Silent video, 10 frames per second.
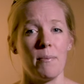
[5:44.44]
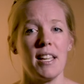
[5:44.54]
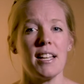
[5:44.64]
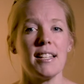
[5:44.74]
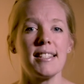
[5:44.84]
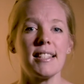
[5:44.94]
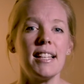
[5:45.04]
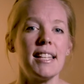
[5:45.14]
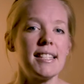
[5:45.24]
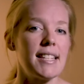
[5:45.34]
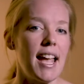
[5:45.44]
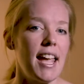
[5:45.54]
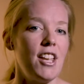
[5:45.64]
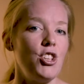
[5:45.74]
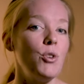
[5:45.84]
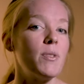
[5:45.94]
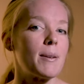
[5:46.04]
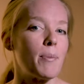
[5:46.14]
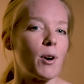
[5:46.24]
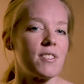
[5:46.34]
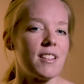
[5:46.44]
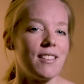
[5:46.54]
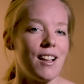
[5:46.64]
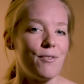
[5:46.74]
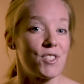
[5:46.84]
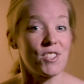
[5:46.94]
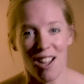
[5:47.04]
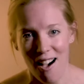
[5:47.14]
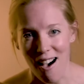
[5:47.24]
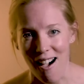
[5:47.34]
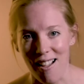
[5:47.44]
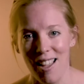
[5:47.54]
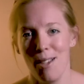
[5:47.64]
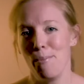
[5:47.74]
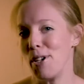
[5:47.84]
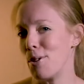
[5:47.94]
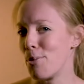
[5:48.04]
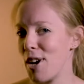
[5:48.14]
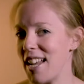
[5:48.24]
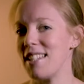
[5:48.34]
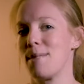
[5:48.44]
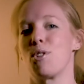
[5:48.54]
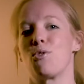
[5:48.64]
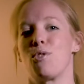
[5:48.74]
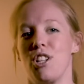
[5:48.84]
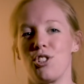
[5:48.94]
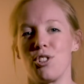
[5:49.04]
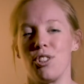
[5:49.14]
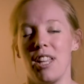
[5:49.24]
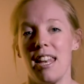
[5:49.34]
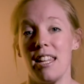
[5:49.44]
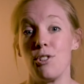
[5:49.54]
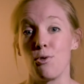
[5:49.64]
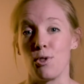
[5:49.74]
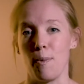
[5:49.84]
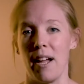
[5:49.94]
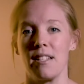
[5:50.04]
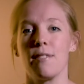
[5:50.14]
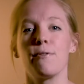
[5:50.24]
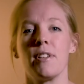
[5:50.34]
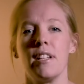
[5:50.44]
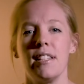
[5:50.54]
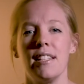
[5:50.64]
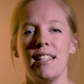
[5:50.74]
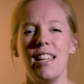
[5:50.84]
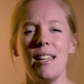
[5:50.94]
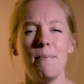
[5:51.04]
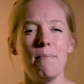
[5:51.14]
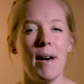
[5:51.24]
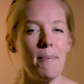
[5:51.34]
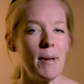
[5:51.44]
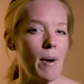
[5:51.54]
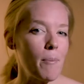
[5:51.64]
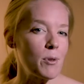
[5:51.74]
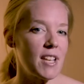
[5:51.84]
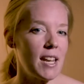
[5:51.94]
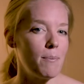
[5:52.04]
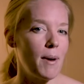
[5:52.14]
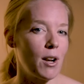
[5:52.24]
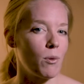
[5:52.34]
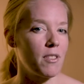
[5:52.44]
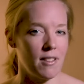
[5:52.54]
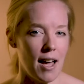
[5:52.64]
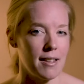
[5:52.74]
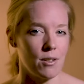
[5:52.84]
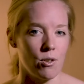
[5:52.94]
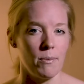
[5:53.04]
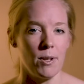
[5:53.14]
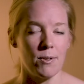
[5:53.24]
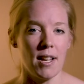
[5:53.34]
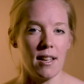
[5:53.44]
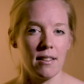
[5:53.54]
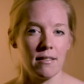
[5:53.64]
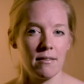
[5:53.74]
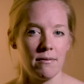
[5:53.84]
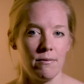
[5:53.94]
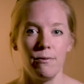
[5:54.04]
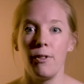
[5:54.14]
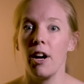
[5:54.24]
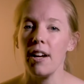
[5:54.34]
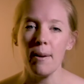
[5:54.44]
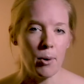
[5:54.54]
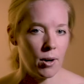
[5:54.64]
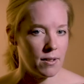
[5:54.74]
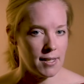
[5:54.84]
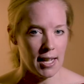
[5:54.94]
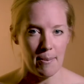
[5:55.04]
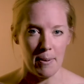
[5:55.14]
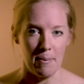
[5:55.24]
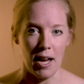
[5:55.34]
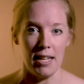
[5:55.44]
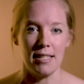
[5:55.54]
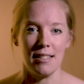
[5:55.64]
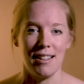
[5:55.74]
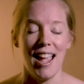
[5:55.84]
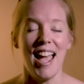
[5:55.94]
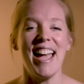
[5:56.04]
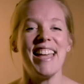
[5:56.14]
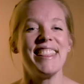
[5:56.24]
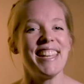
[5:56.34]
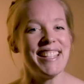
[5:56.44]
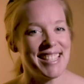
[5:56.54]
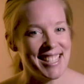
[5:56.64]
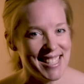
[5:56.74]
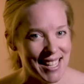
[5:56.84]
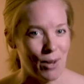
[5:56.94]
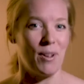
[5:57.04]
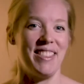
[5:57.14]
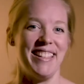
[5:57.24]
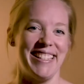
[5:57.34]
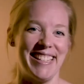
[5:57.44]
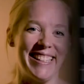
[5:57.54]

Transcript: because let's say you as a person love ska, but your brand is more traditional and introspective. It might be represented better with classical music. Very important to keep in mind. And then stick with it.